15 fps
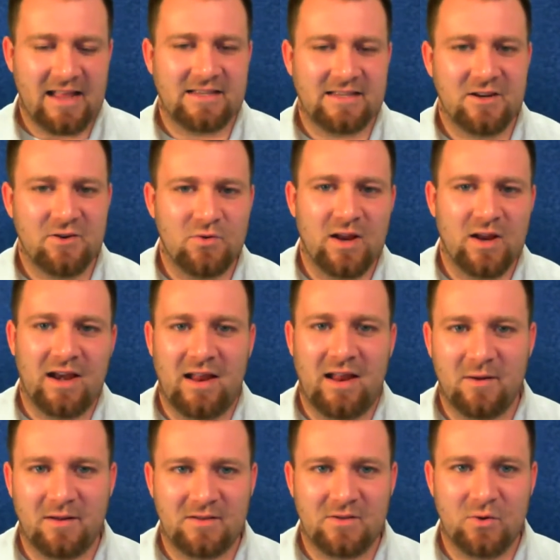adds a new
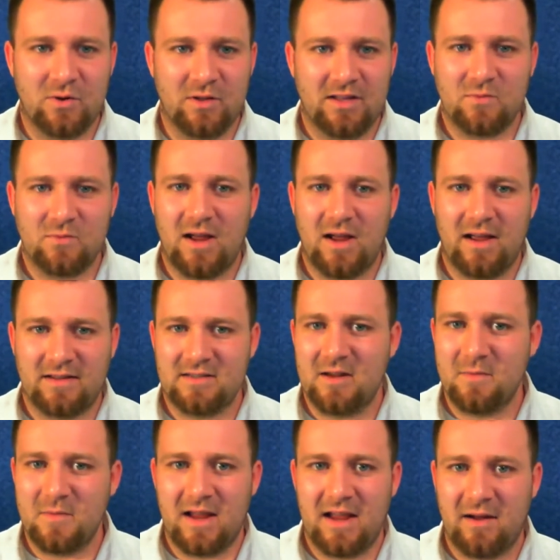dynamic to it. That's why
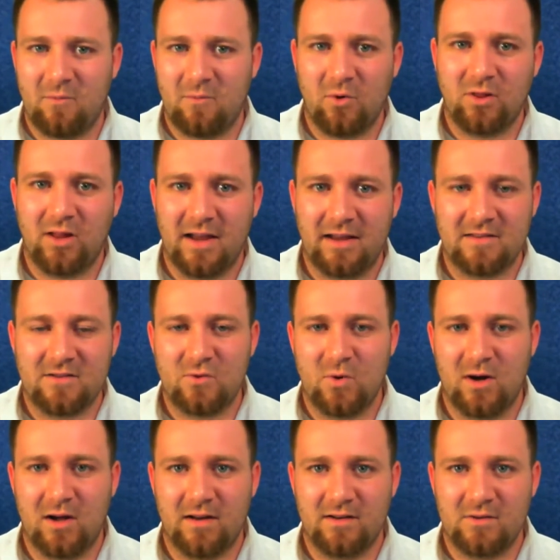someday I would like
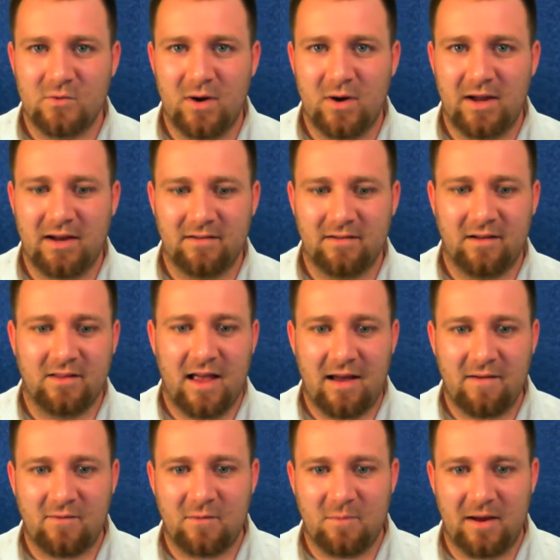to do a
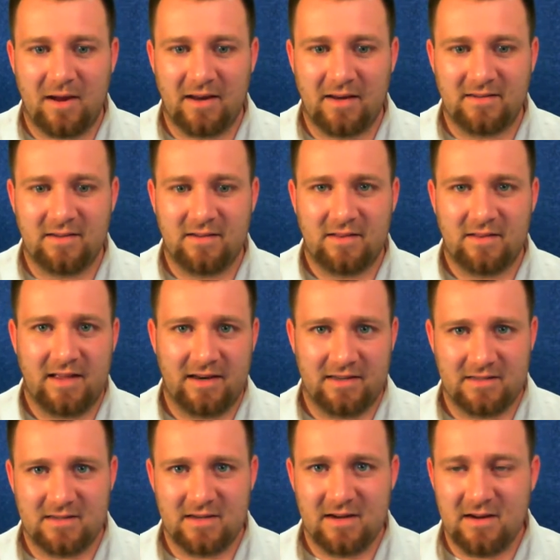live debate that
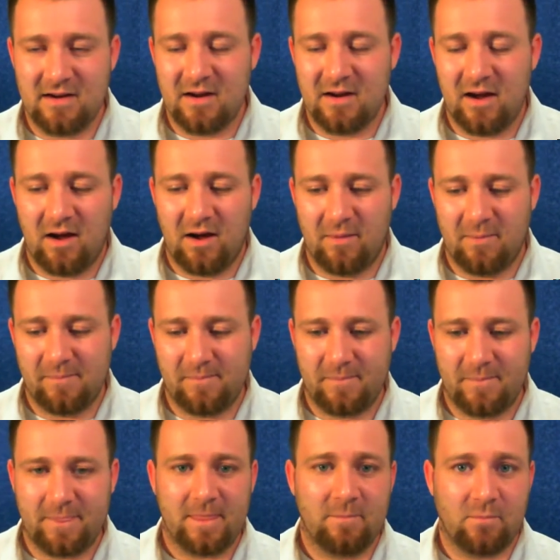is
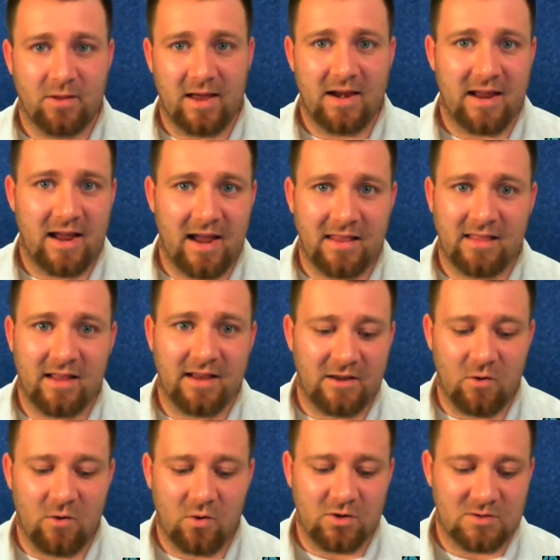planned ahead
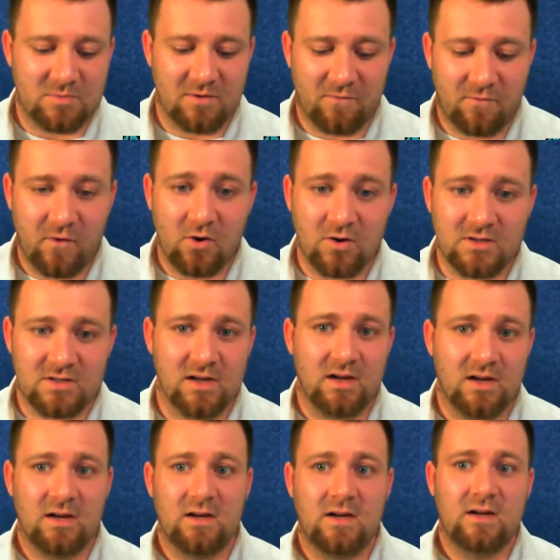like yours. But first,
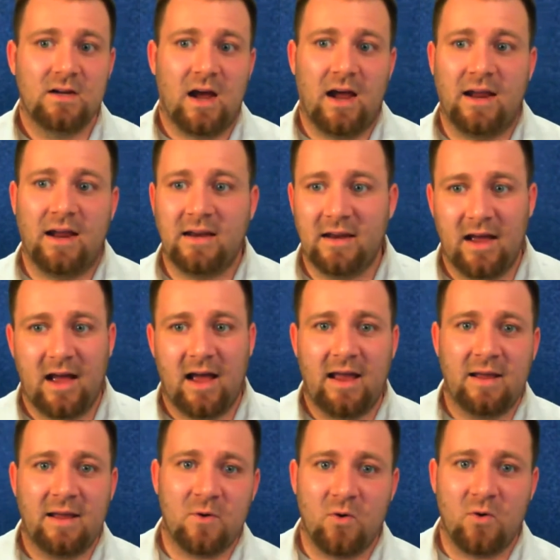I
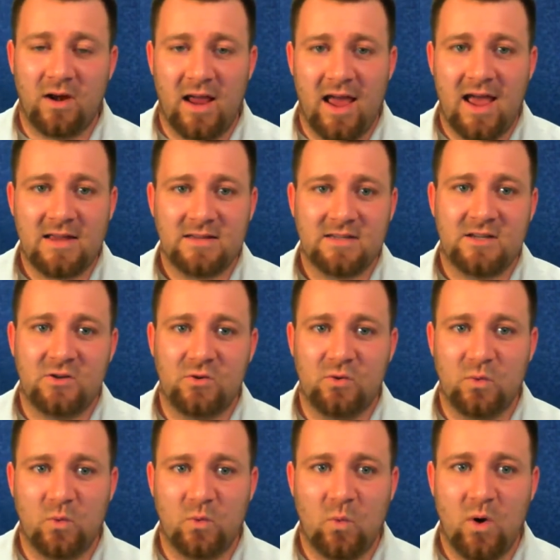am going to ask
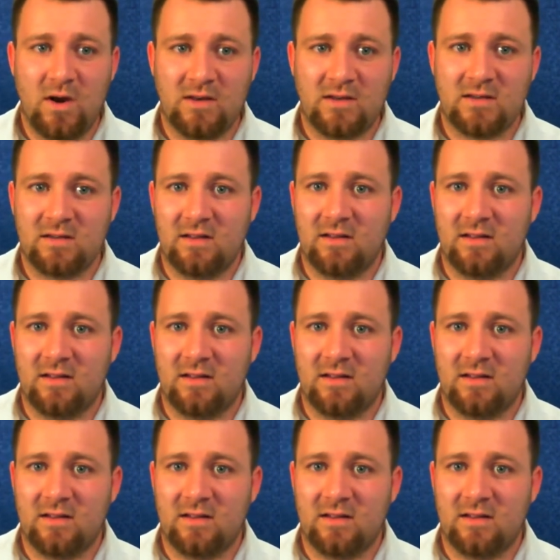you what